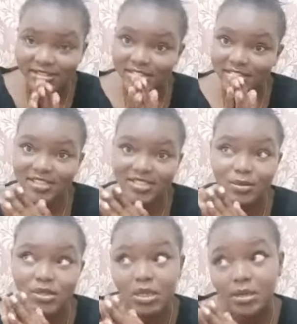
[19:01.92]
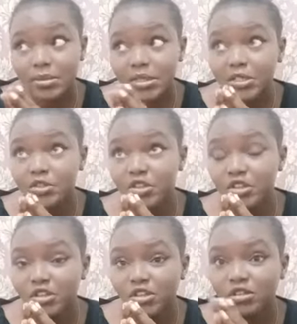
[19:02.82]
it's gonna be
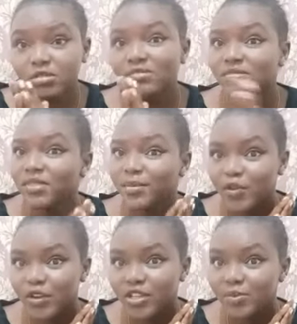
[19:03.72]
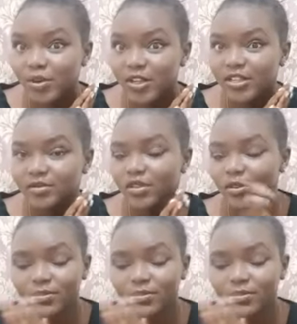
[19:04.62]
amazing. I'm not gonna spoil it, so